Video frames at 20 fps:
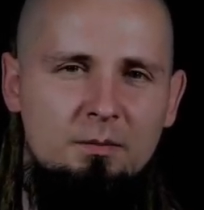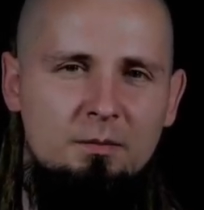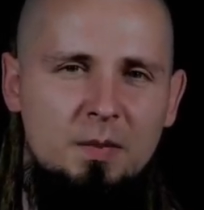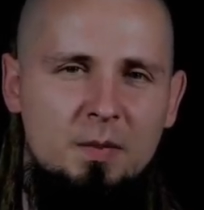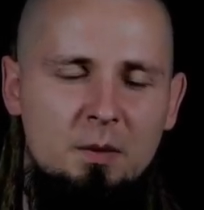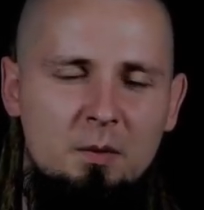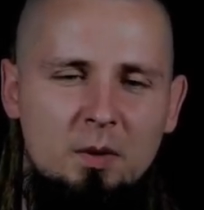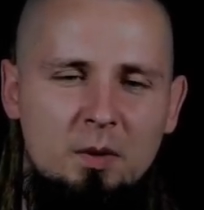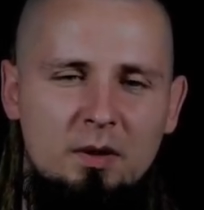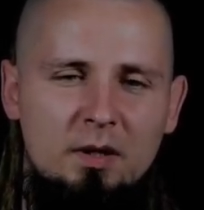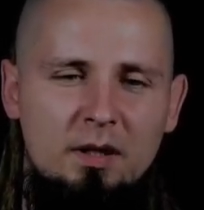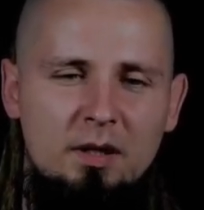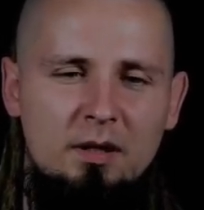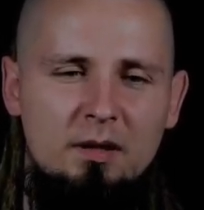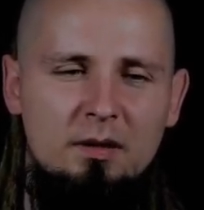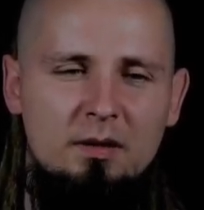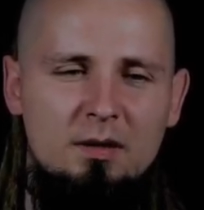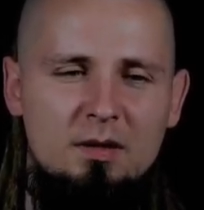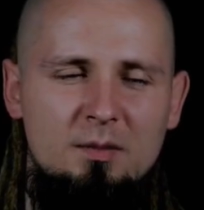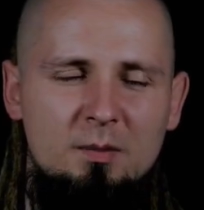people
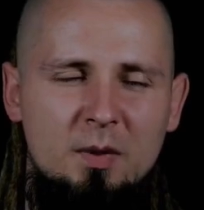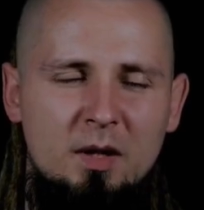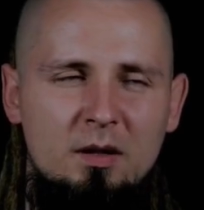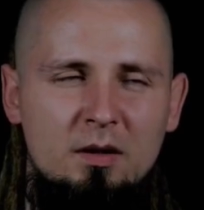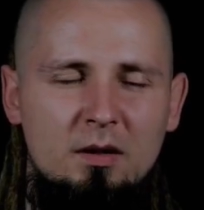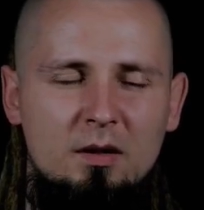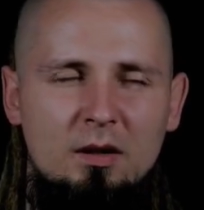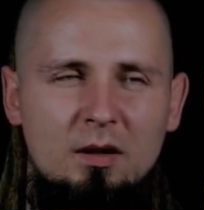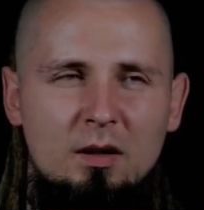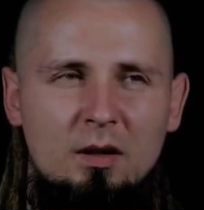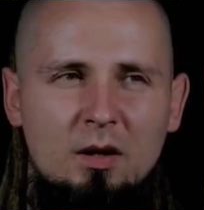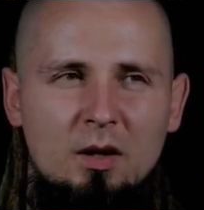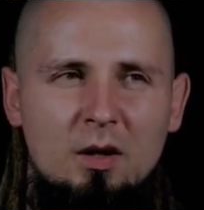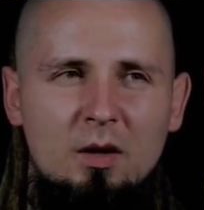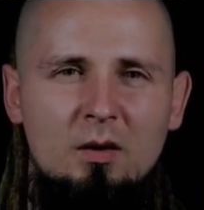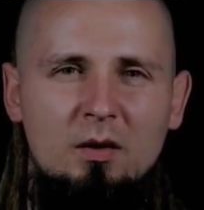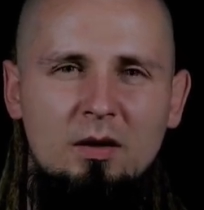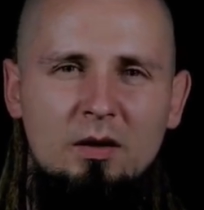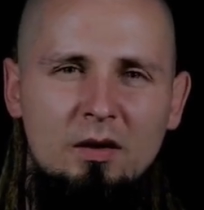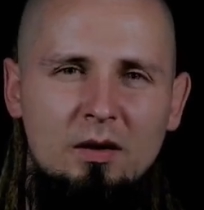can spend
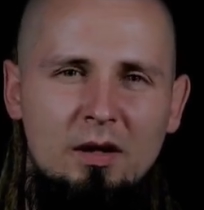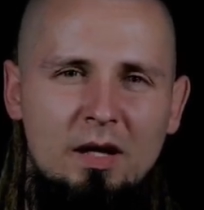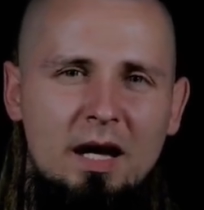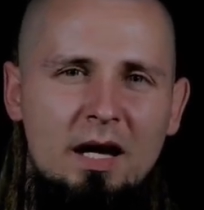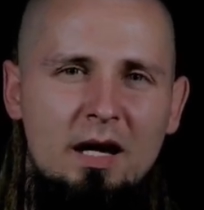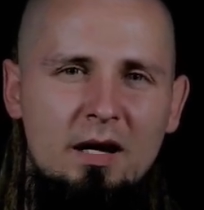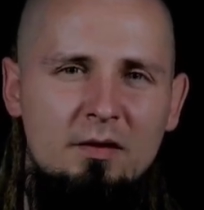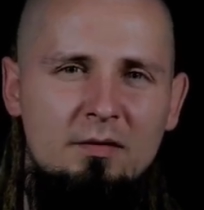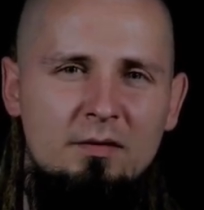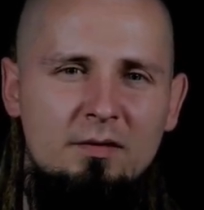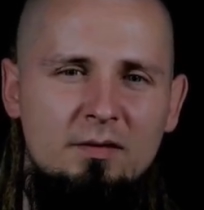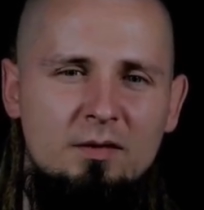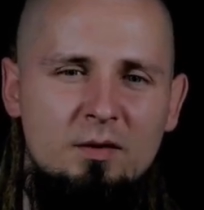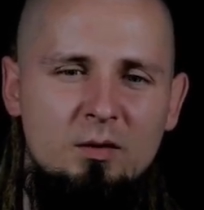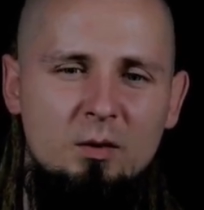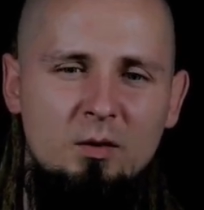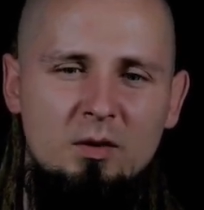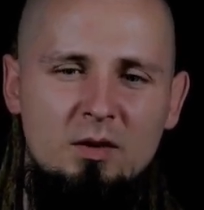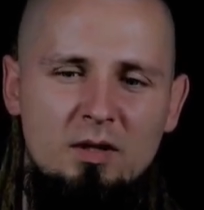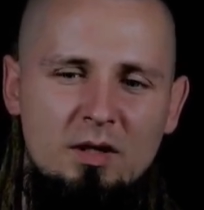all their life
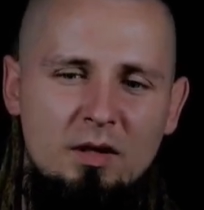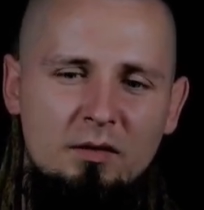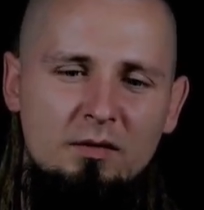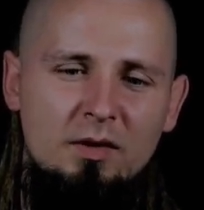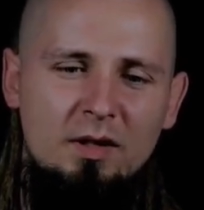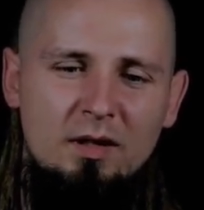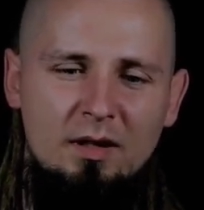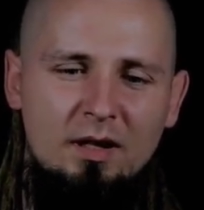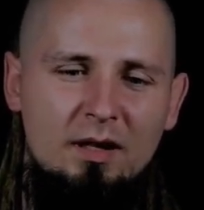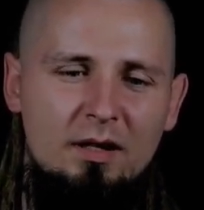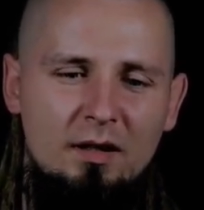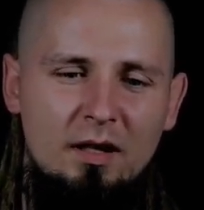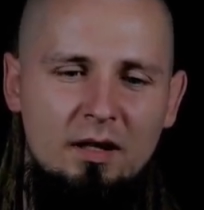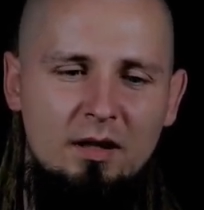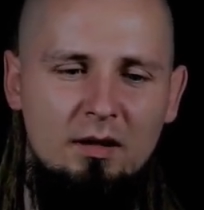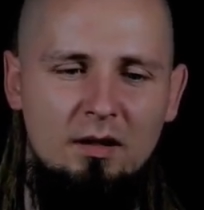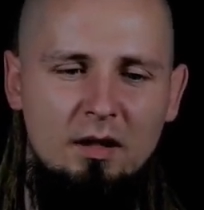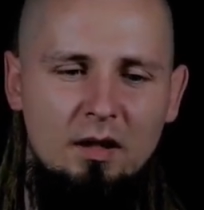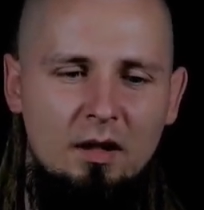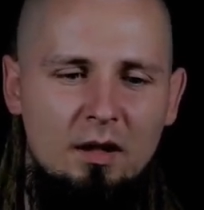doing something like
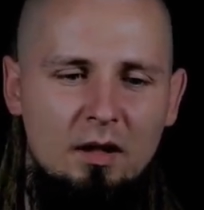that.